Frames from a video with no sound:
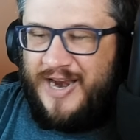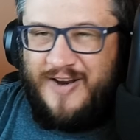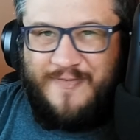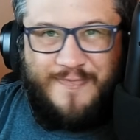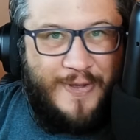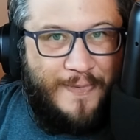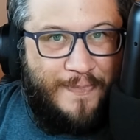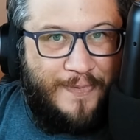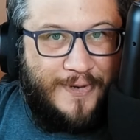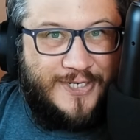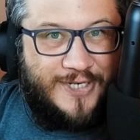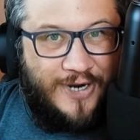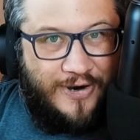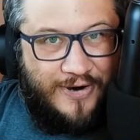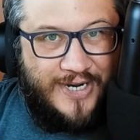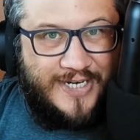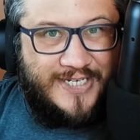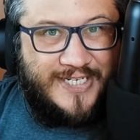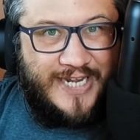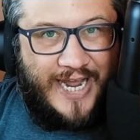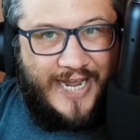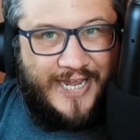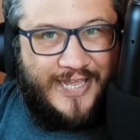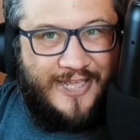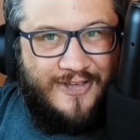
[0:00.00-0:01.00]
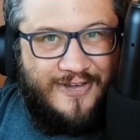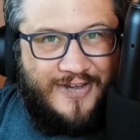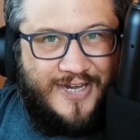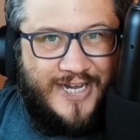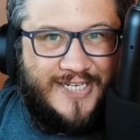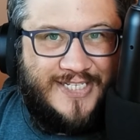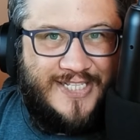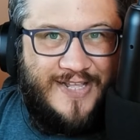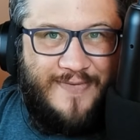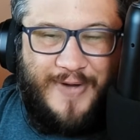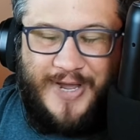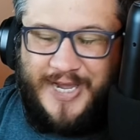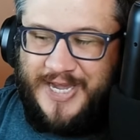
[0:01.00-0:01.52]
if people don't attack you
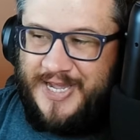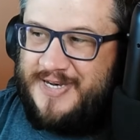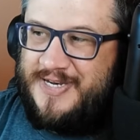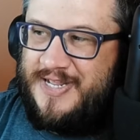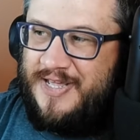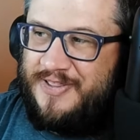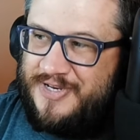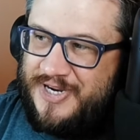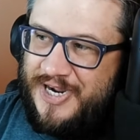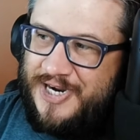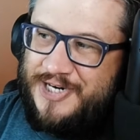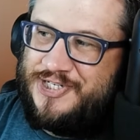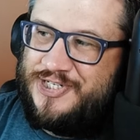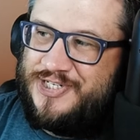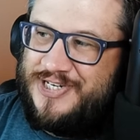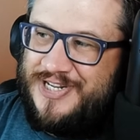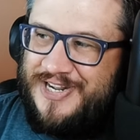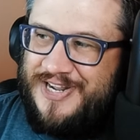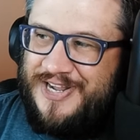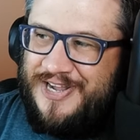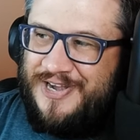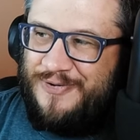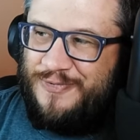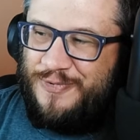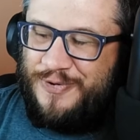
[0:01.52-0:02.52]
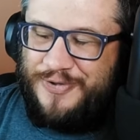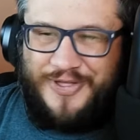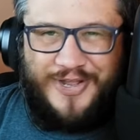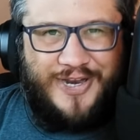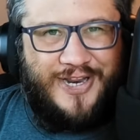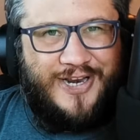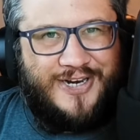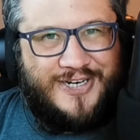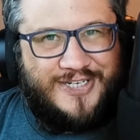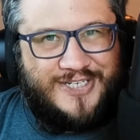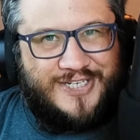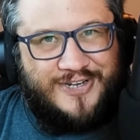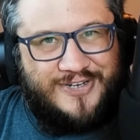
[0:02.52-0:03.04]
because they might get Death Touched, well, then
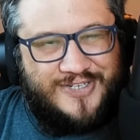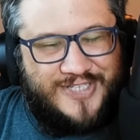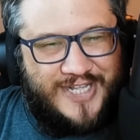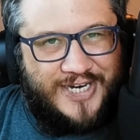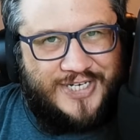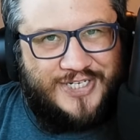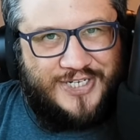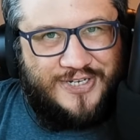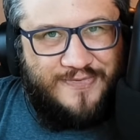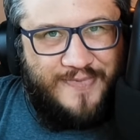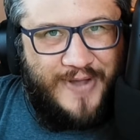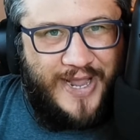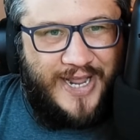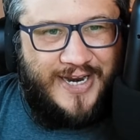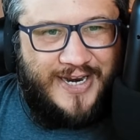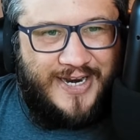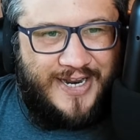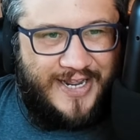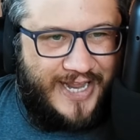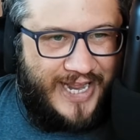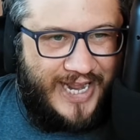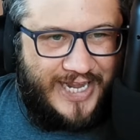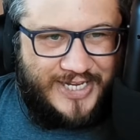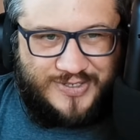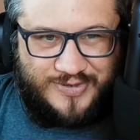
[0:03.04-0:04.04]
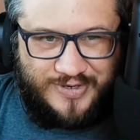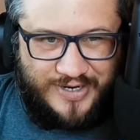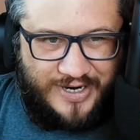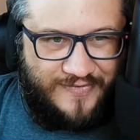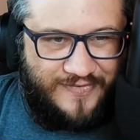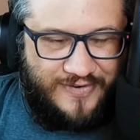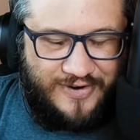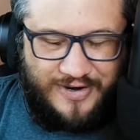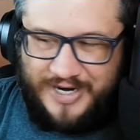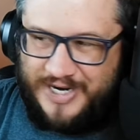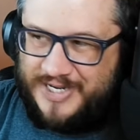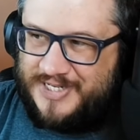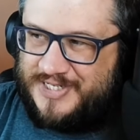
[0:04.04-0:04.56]
you just use that 2 mana to cast
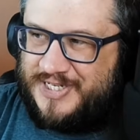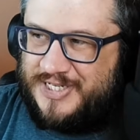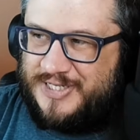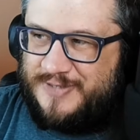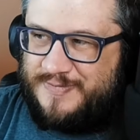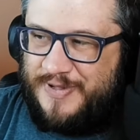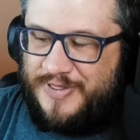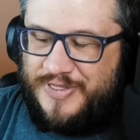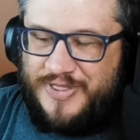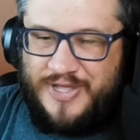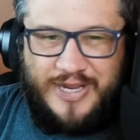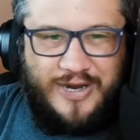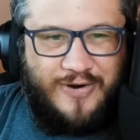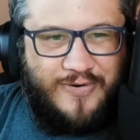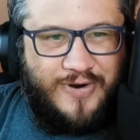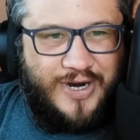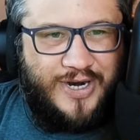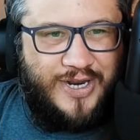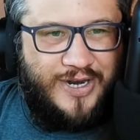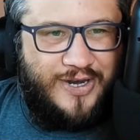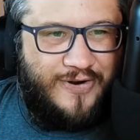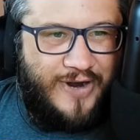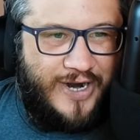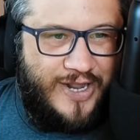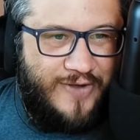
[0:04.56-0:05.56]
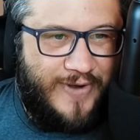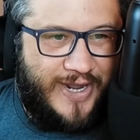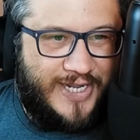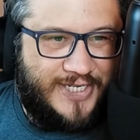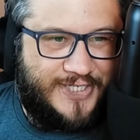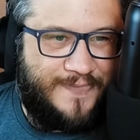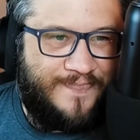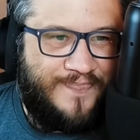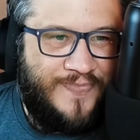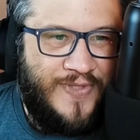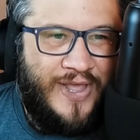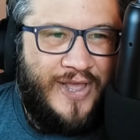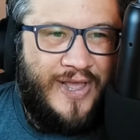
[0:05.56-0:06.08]
whatever instant speed thing you were going to do anyways.